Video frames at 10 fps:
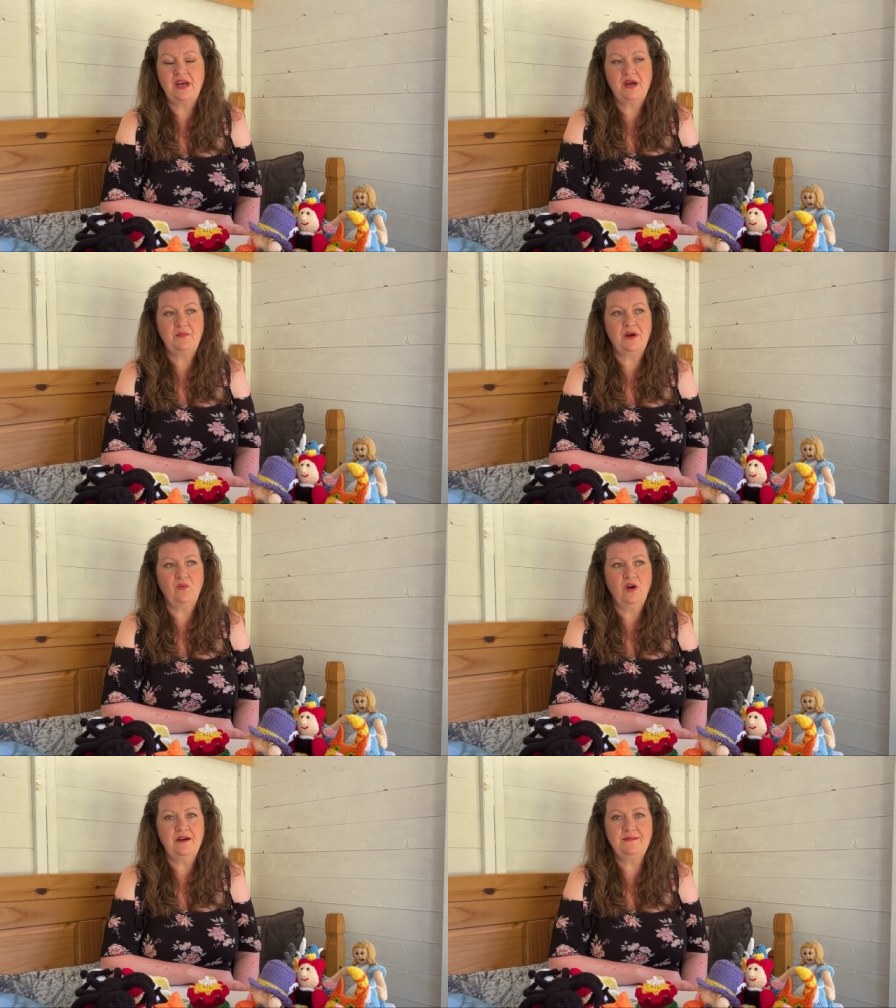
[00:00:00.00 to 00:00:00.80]
But
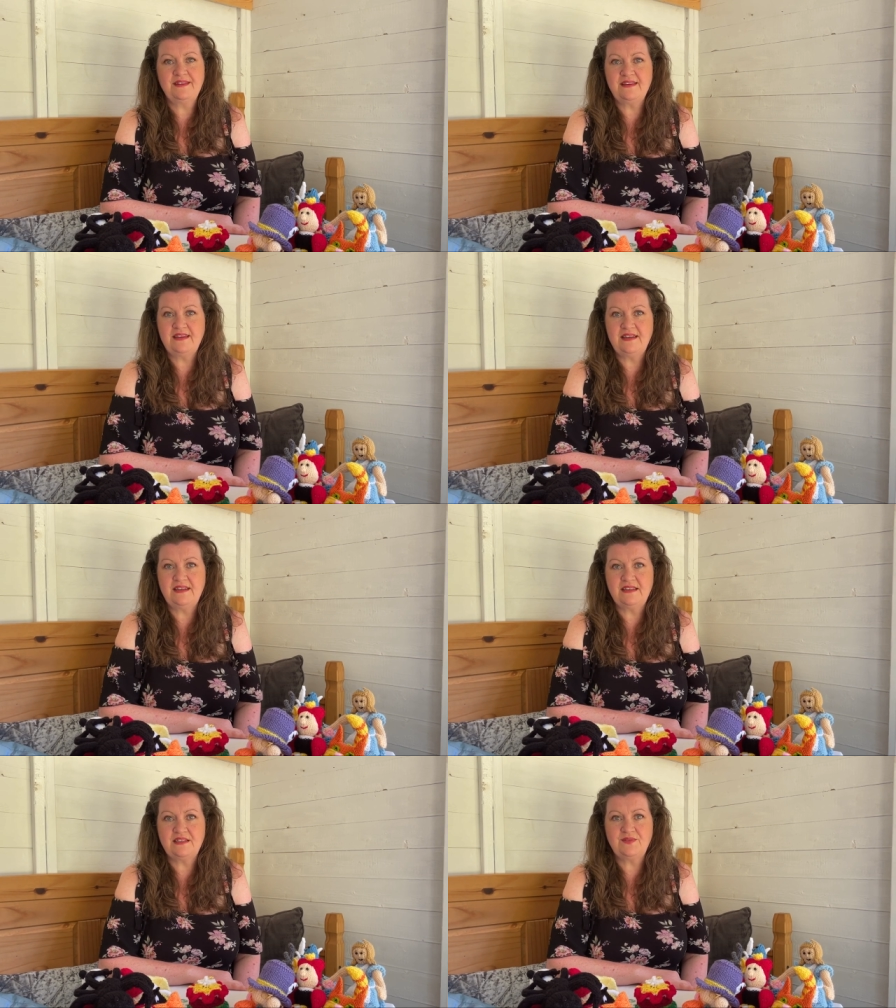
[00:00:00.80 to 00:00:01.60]
what I'm thinking
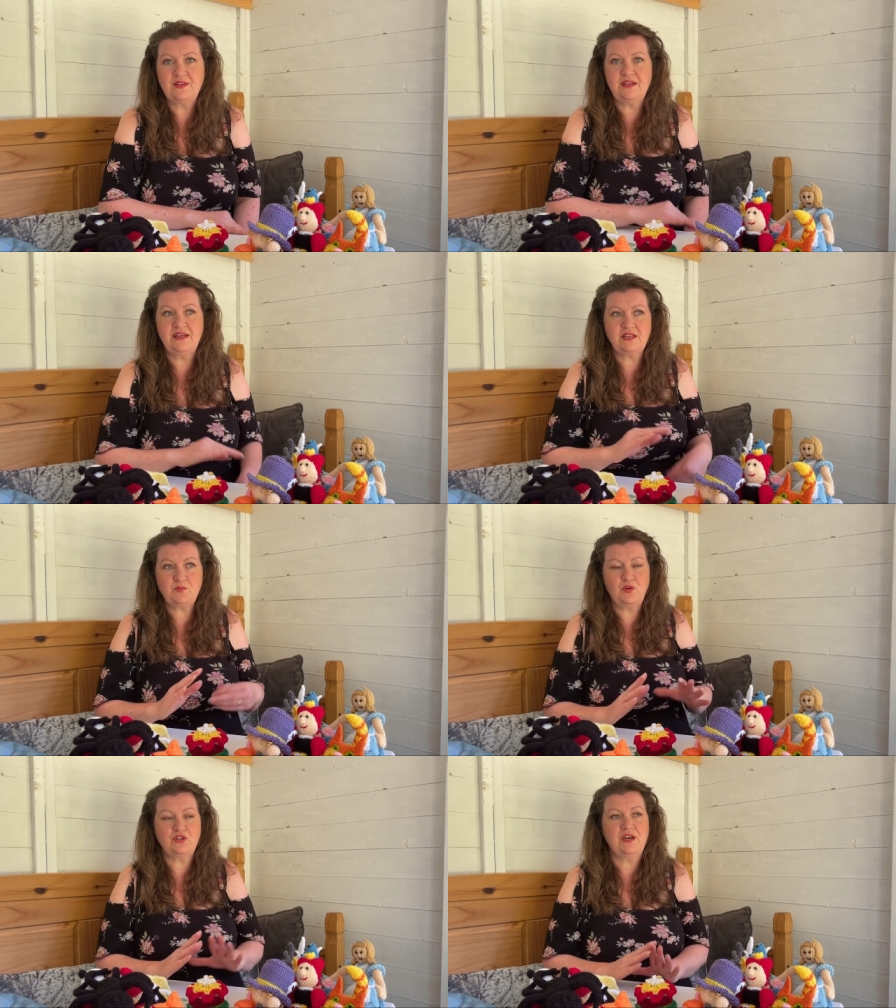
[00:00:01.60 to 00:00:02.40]
is for the next
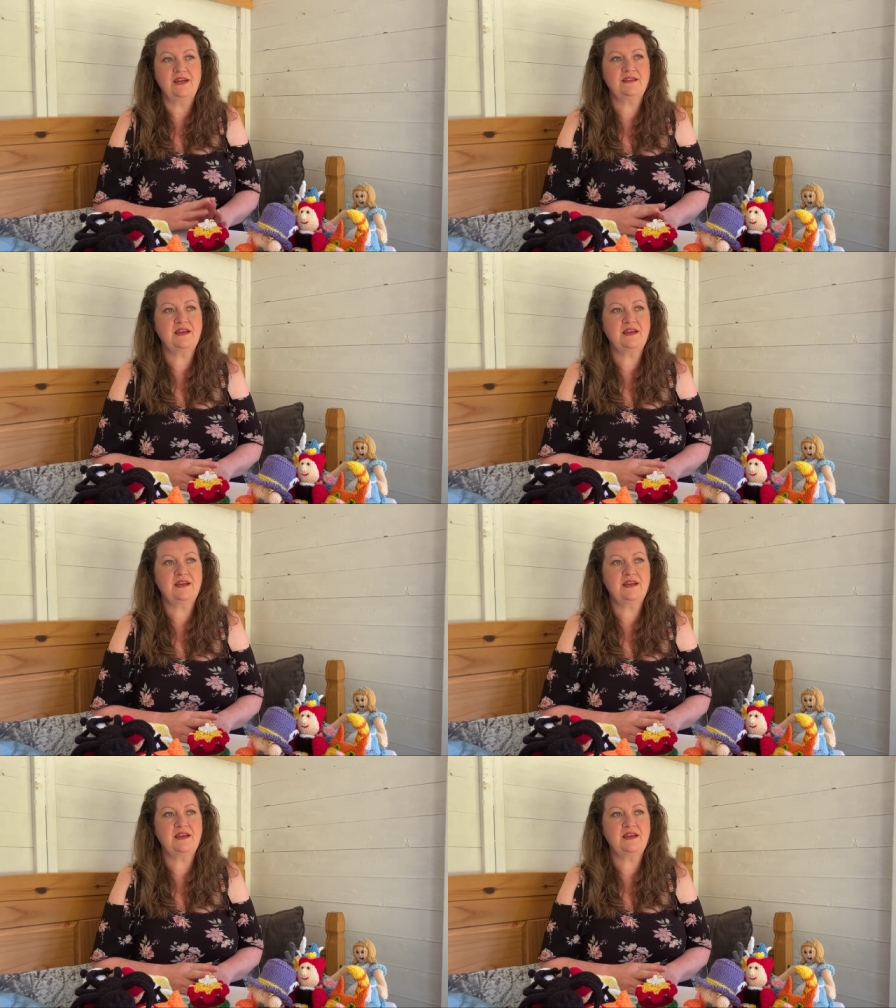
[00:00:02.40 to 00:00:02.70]
project,